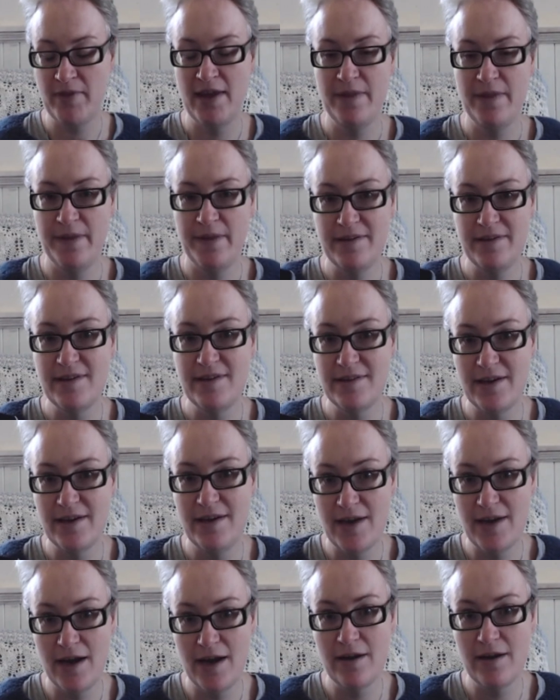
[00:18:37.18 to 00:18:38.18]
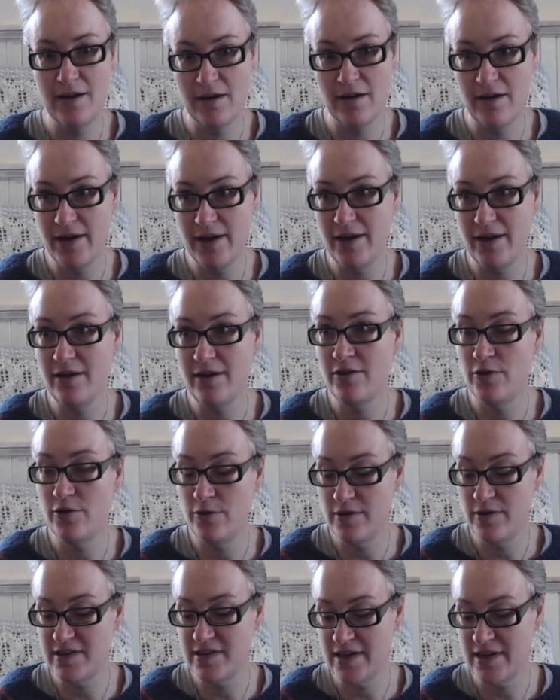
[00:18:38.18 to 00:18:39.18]
This is a young guy
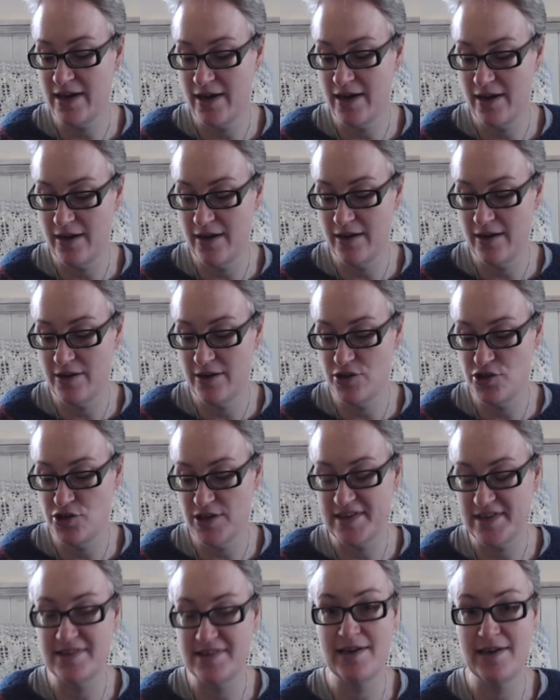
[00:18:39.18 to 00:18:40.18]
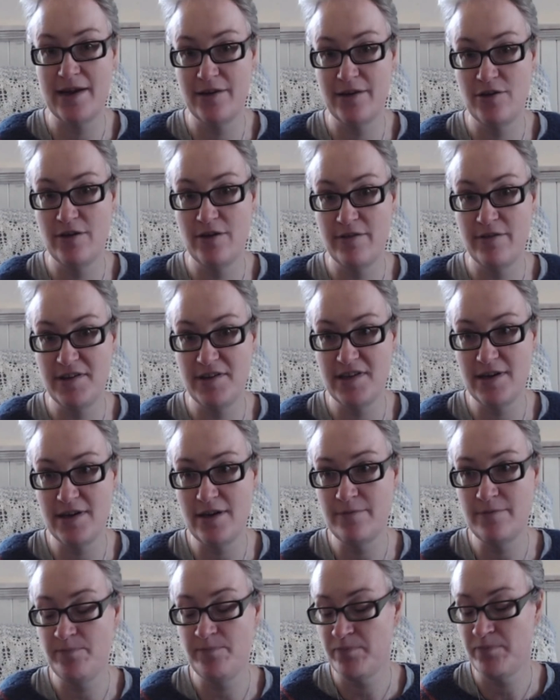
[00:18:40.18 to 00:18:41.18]
who's just started university
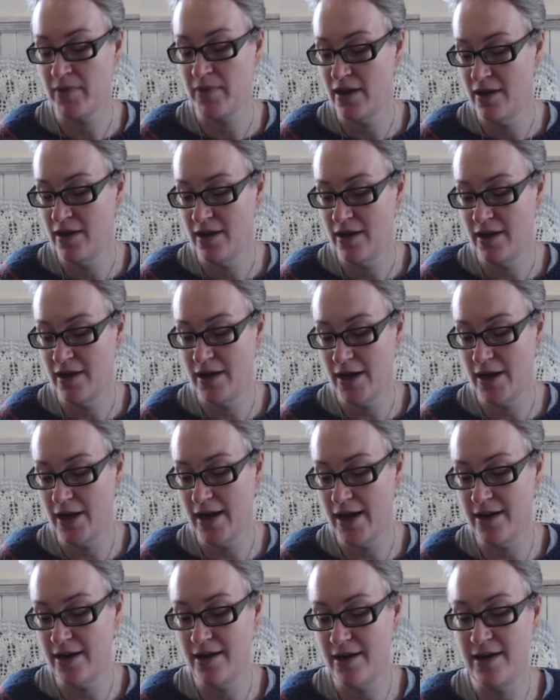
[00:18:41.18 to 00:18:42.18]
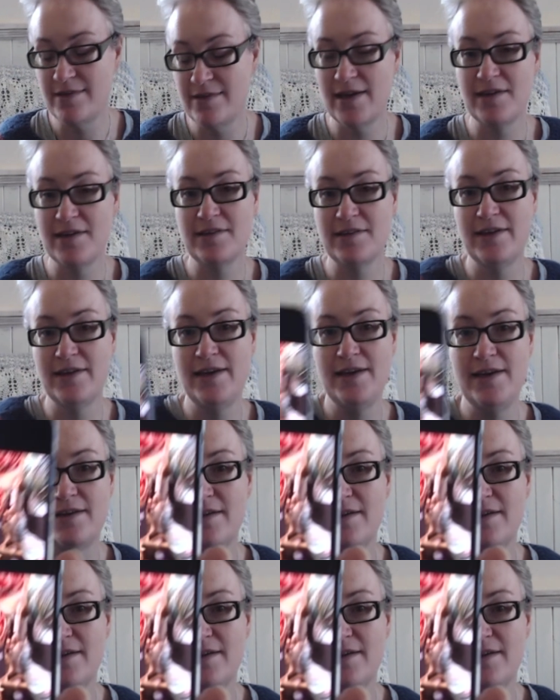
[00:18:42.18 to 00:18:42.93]
and he's actually